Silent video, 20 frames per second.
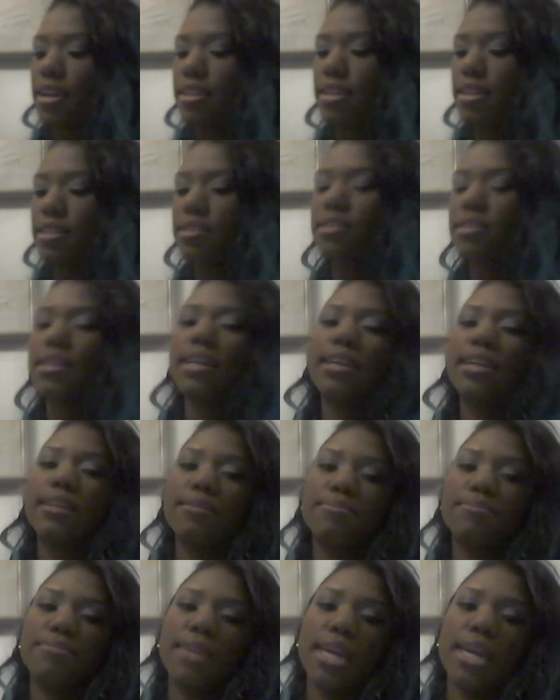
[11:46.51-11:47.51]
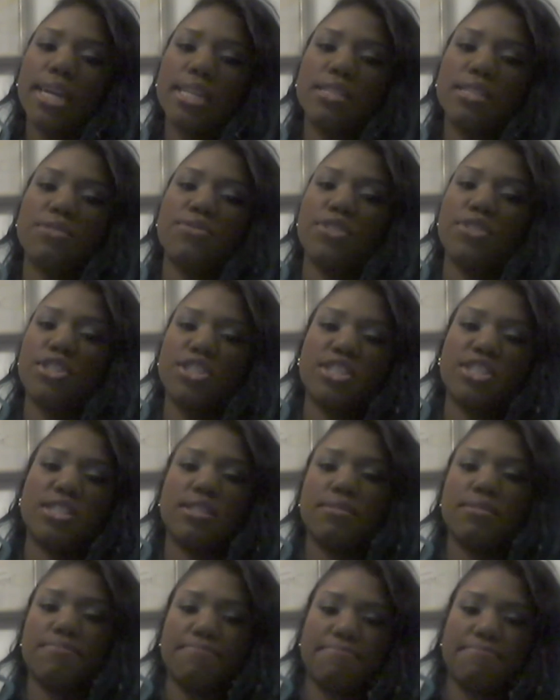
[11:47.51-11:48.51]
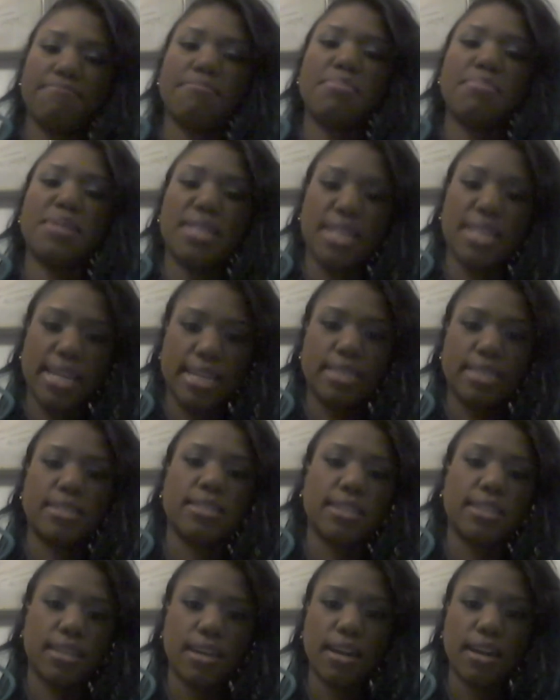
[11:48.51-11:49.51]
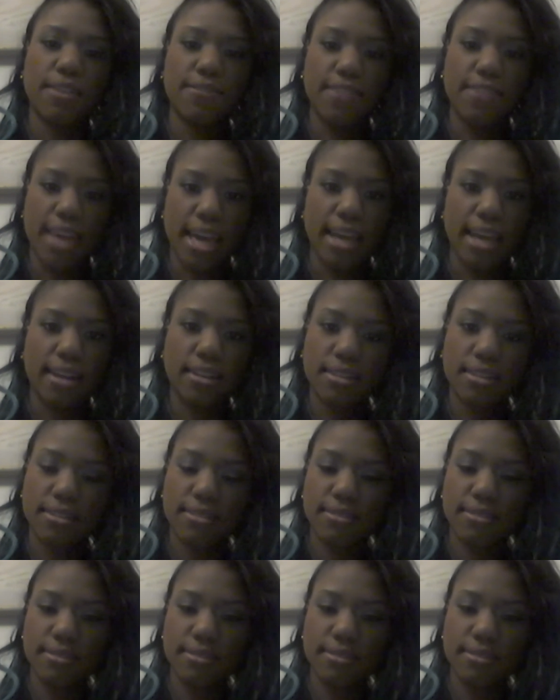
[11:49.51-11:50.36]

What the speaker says: And that's like A's first planting of that